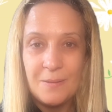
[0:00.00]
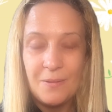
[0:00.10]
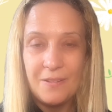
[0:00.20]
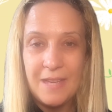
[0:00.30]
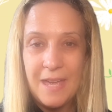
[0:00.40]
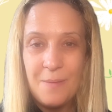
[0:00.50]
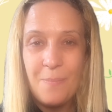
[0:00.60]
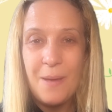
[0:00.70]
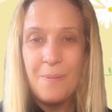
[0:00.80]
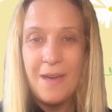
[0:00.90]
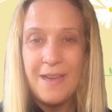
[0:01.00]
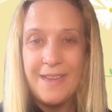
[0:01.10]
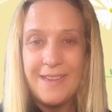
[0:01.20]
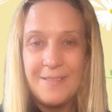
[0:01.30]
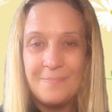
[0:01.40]
Okay, bye
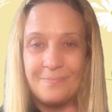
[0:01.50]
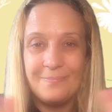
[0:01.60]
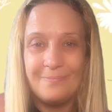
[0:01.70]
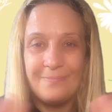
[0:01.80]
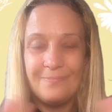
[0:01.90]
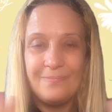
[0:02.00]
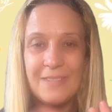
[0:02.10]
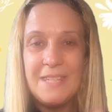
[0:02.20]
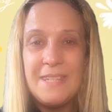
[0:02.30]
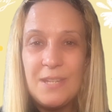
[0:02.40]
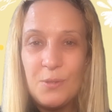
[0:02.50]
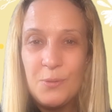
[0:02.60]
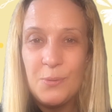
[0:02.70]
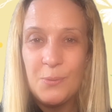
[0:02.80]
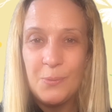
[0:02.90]
bye. See you
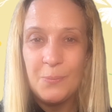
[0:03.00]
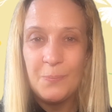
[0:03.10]
soon.